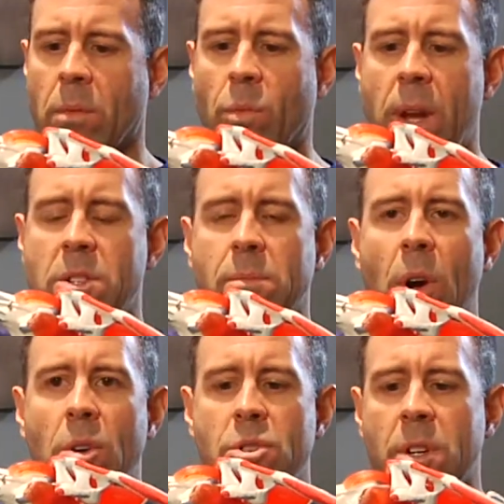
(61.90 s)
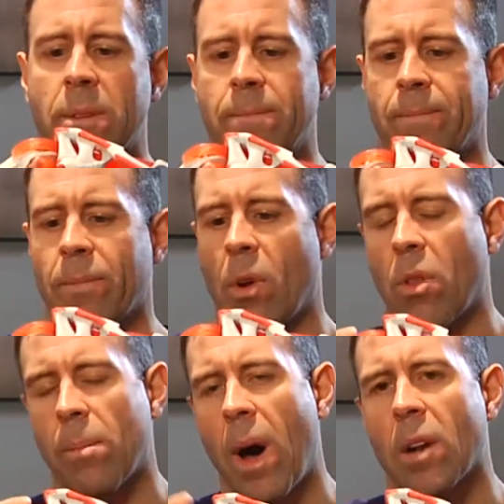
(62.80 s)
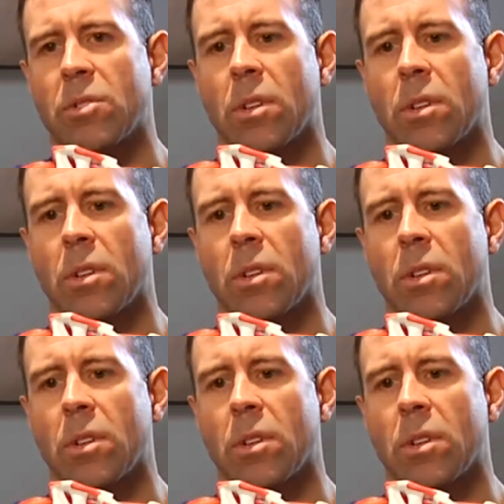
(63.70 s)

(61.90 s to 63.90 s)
Range of motion on the model is a